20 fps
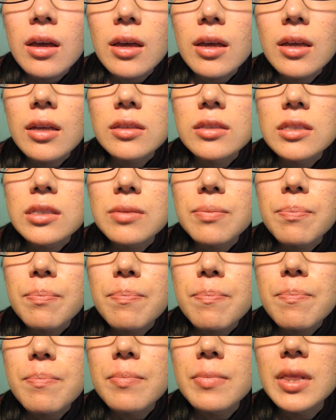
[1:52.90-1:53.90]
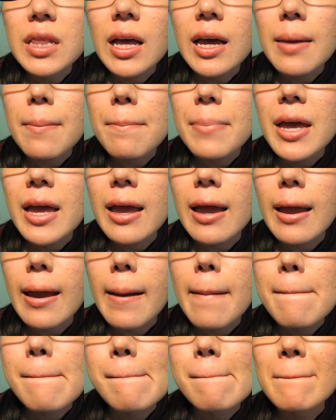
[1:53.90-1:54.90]
it's light
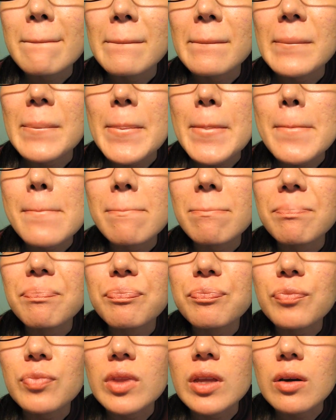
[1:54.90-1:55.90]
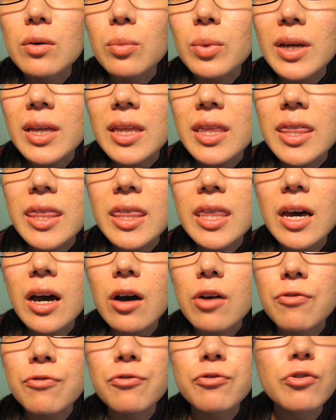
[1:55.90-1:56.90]
pink with
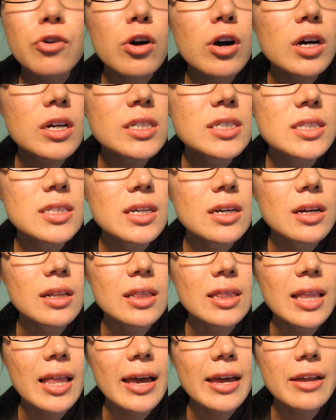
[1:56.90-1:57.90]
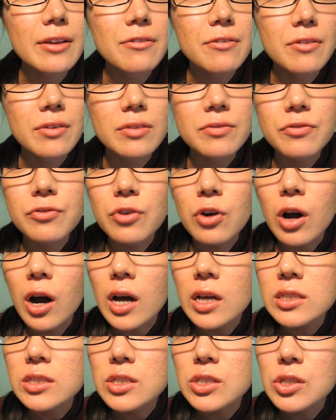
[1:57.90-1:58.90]
a frost, a light
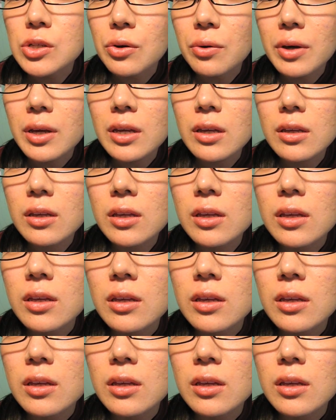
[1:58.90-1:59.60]
frost to it.